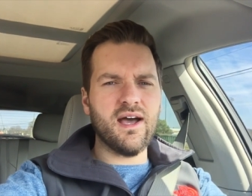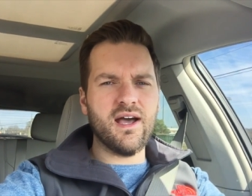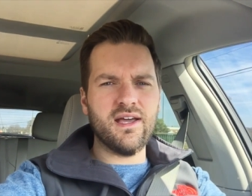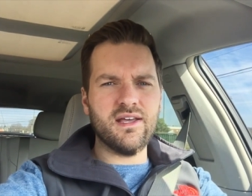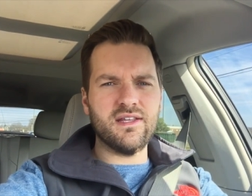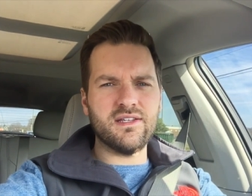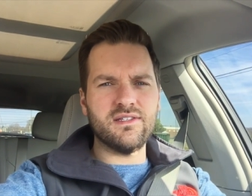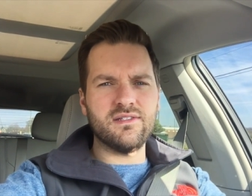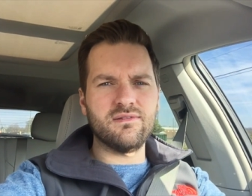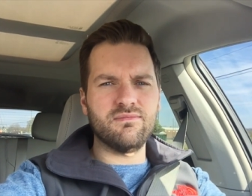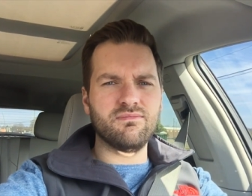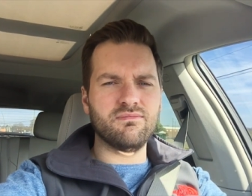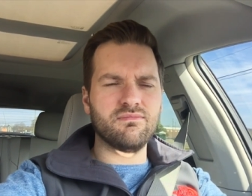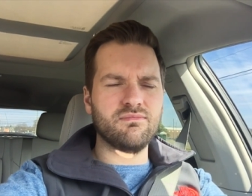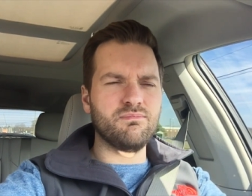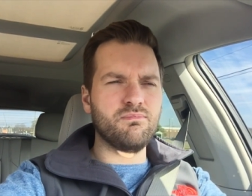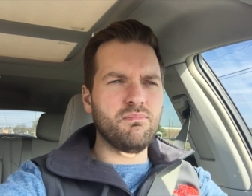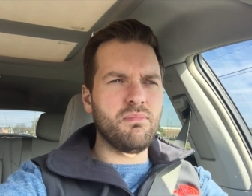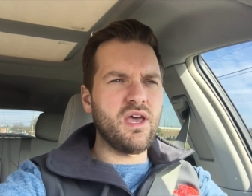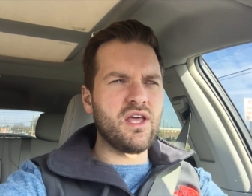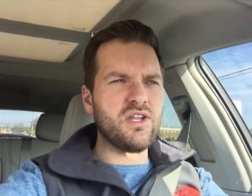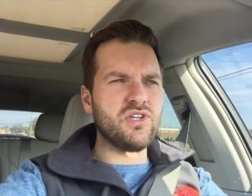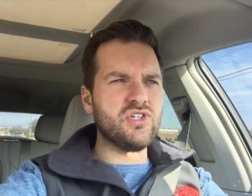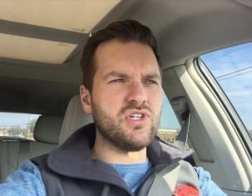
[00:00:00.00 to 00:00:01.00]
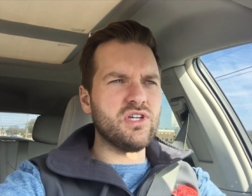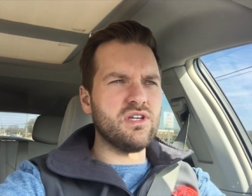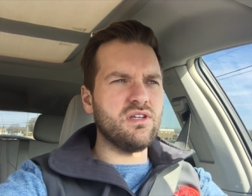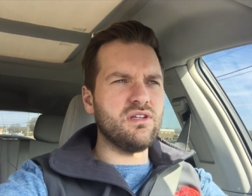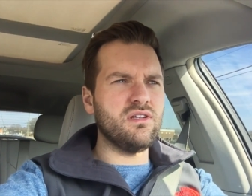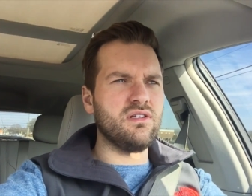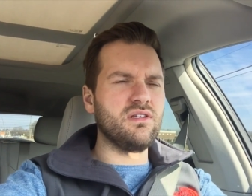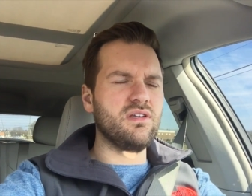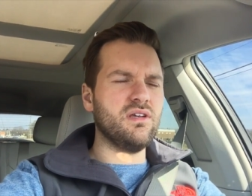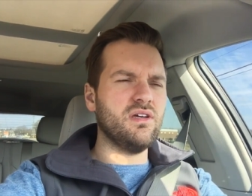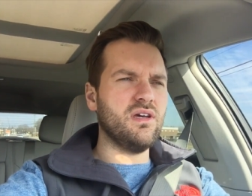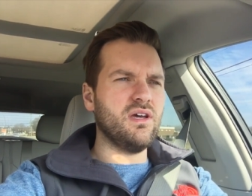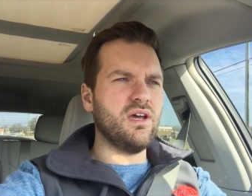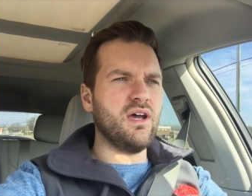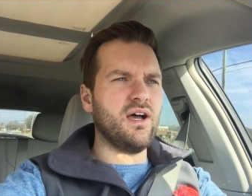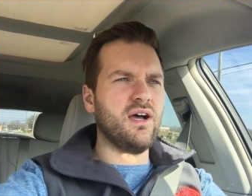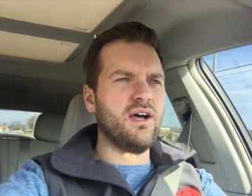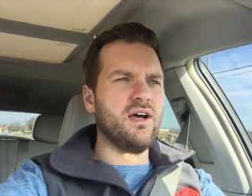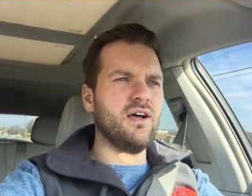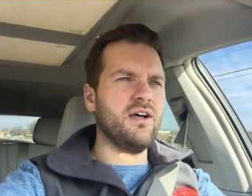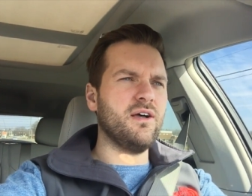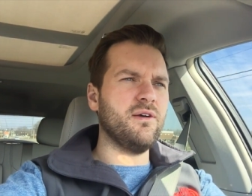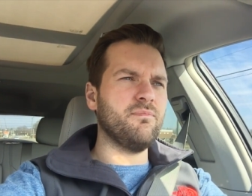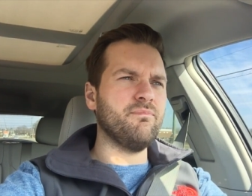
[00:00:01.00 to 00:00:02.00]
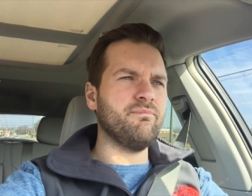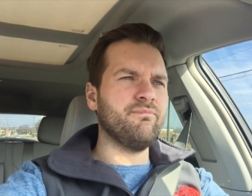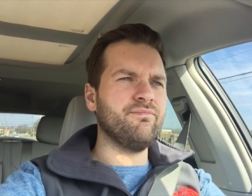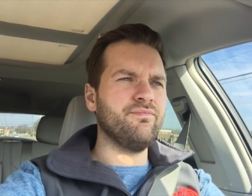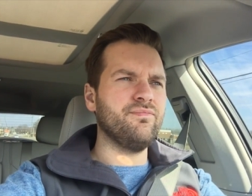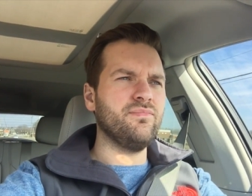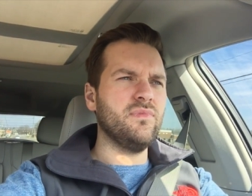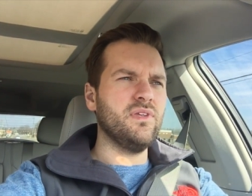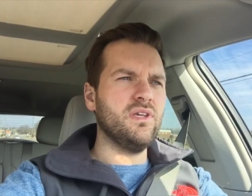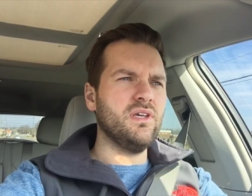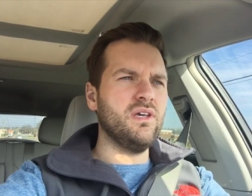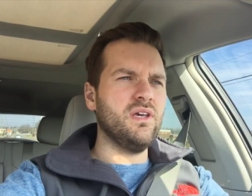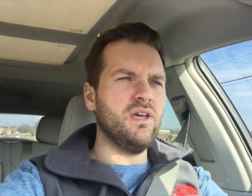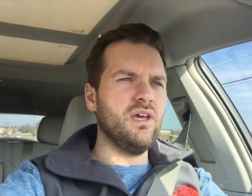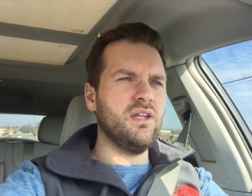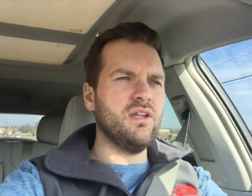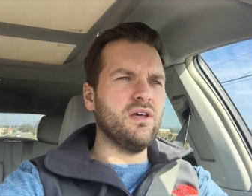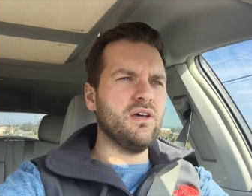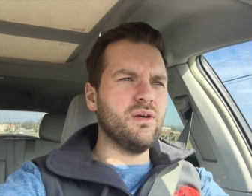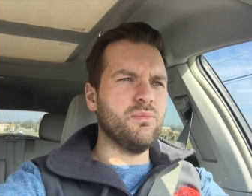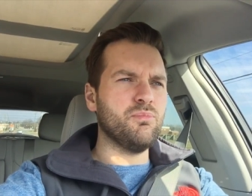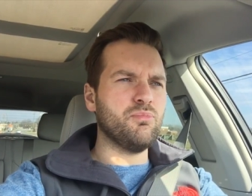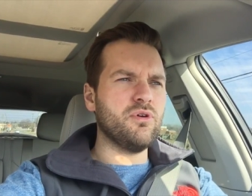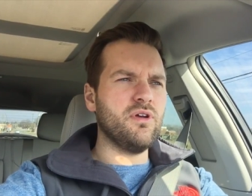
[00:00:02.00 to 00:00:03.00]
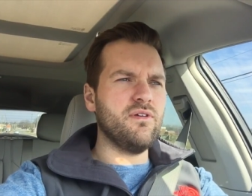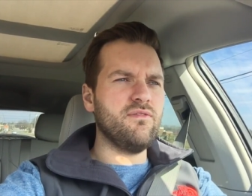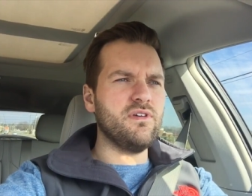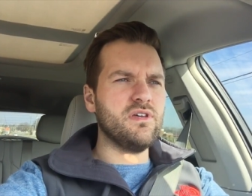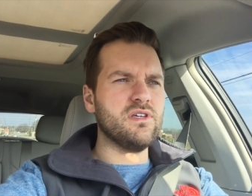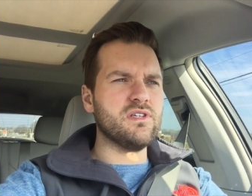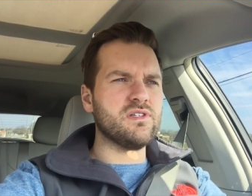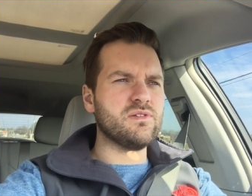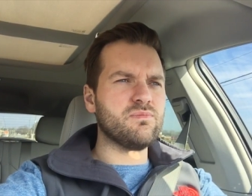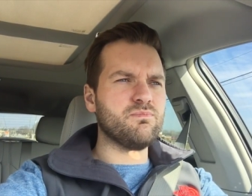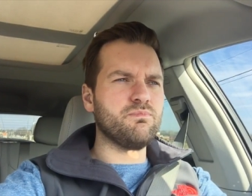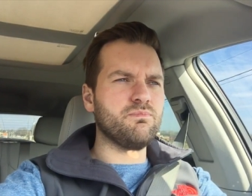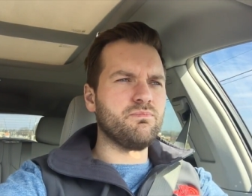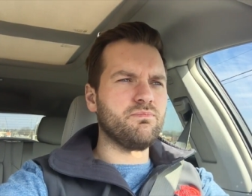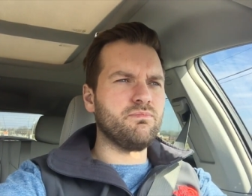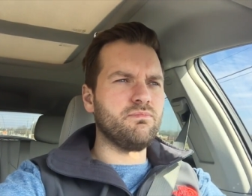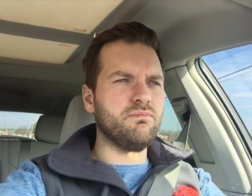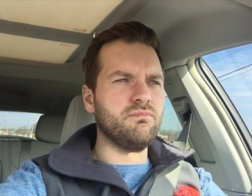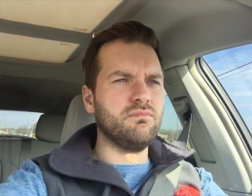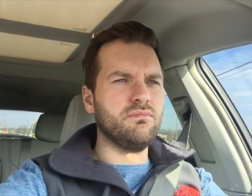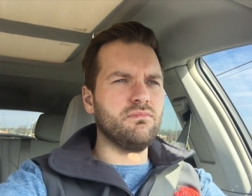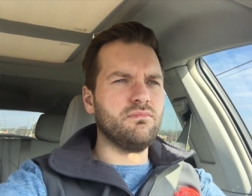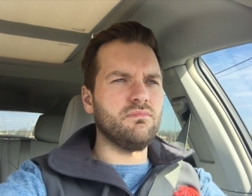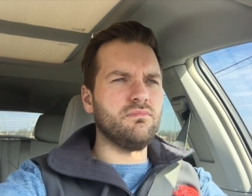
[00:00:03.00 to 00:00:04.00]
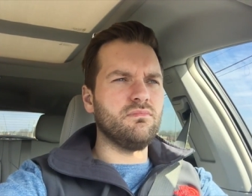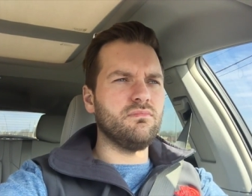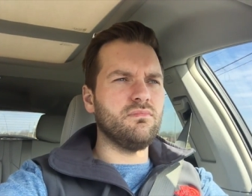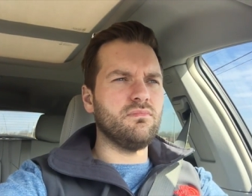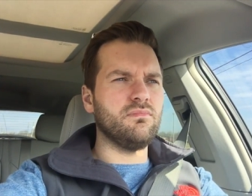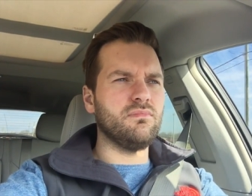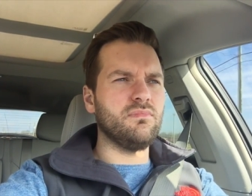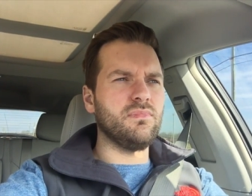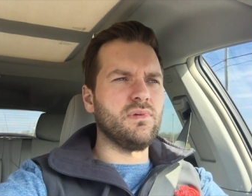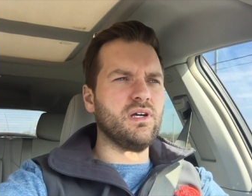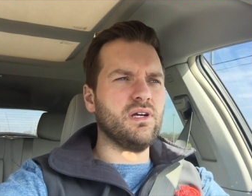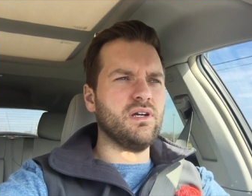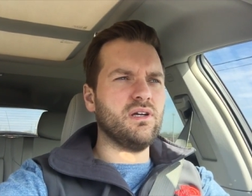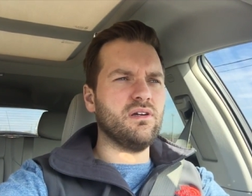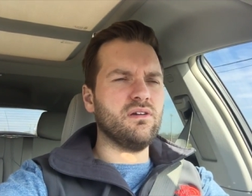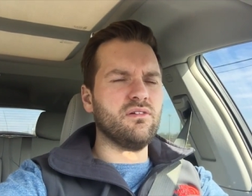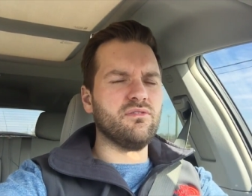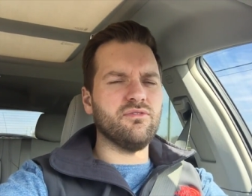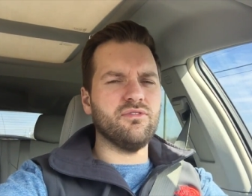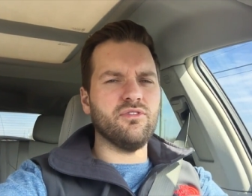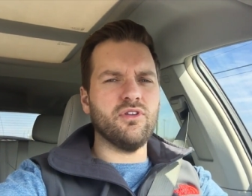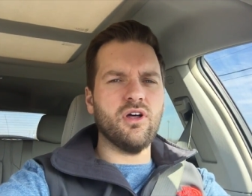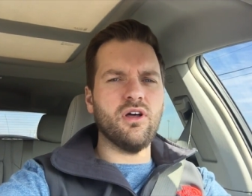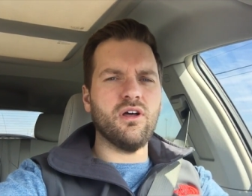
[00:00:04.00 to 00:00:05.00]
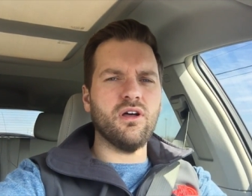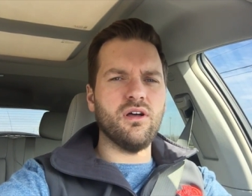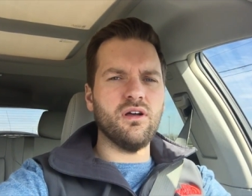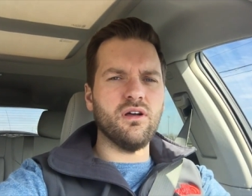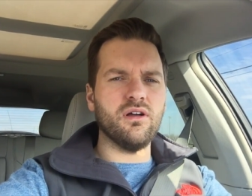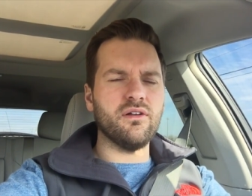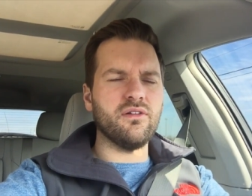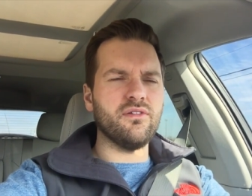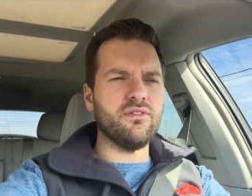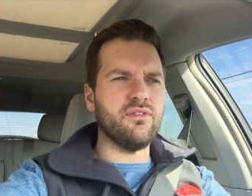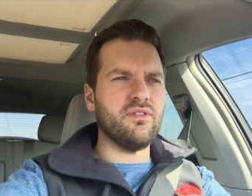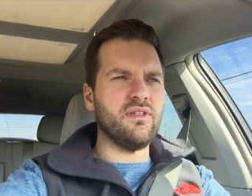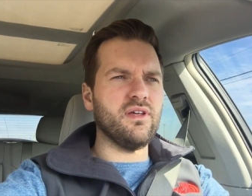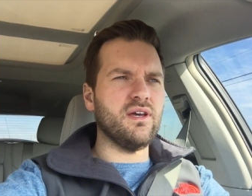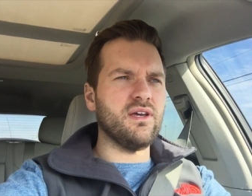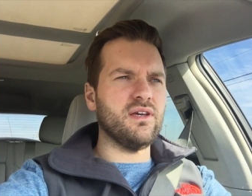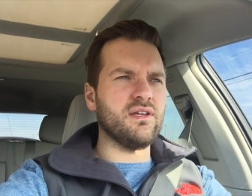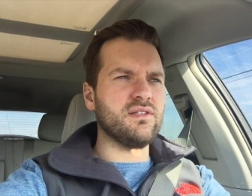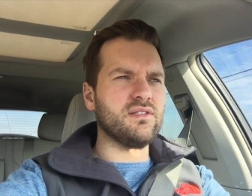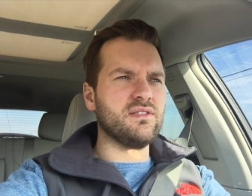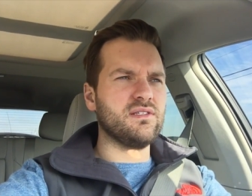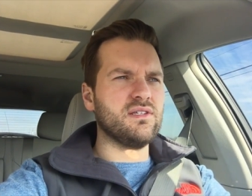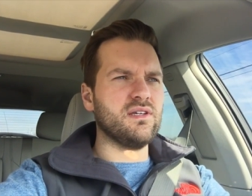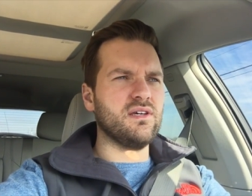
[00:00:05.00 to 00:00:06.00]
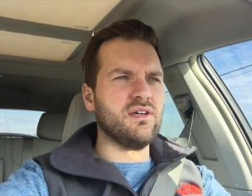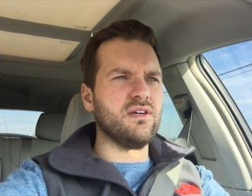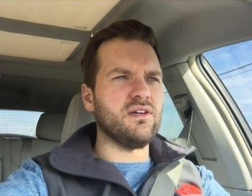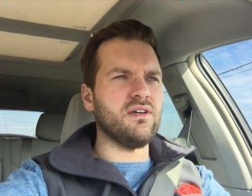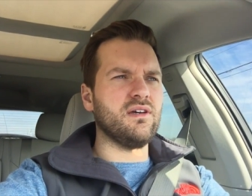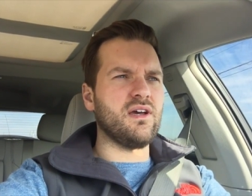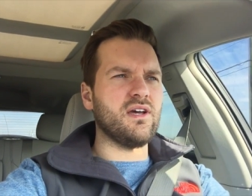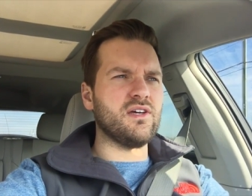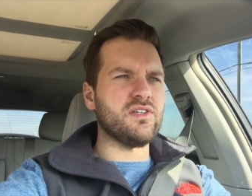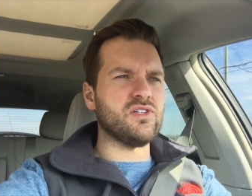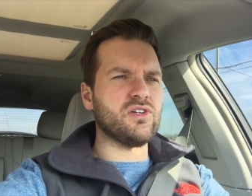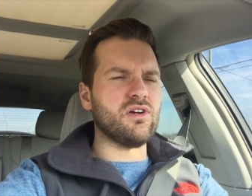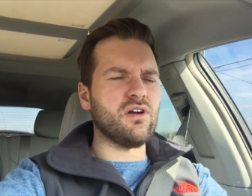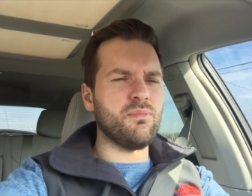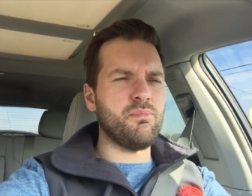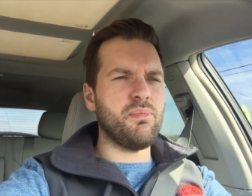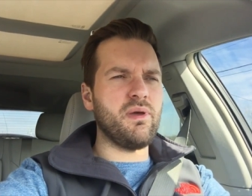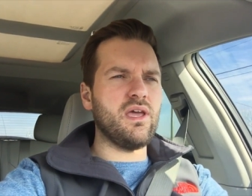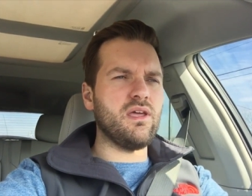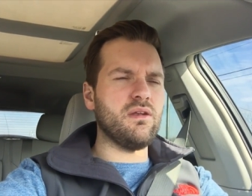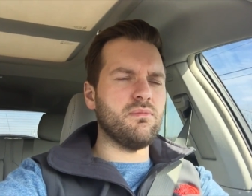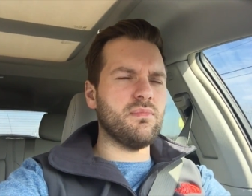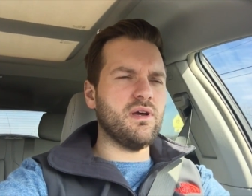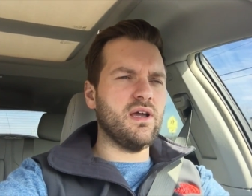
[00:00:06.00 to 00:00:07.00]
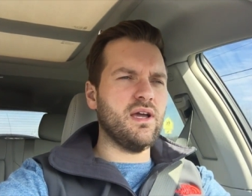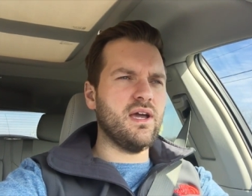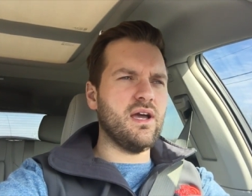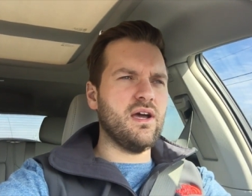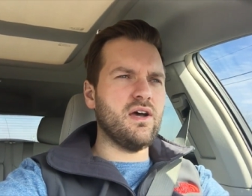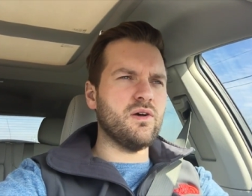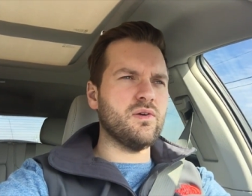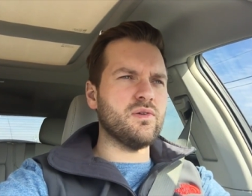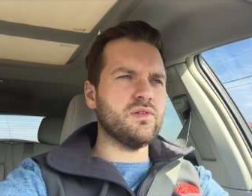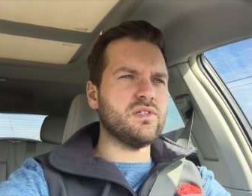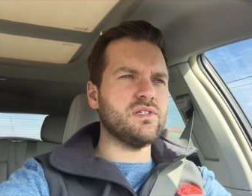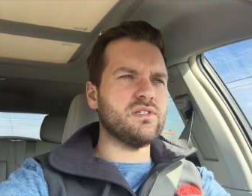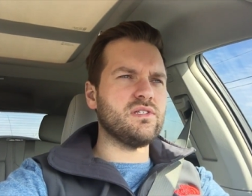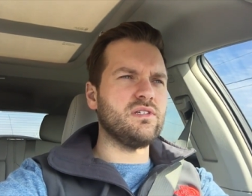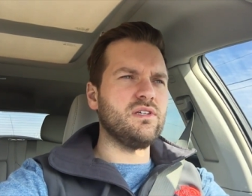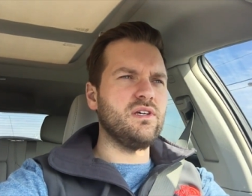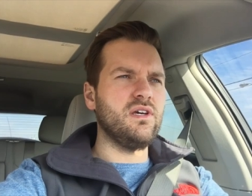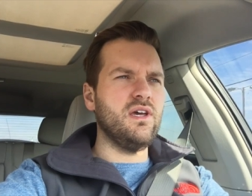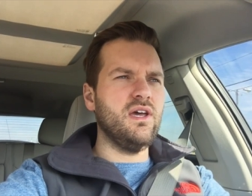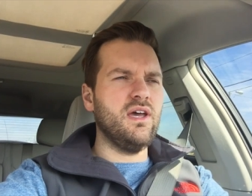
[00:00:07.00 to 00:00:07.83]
I had mentioned um, in a previous uh, vlog that uh, I started painting my house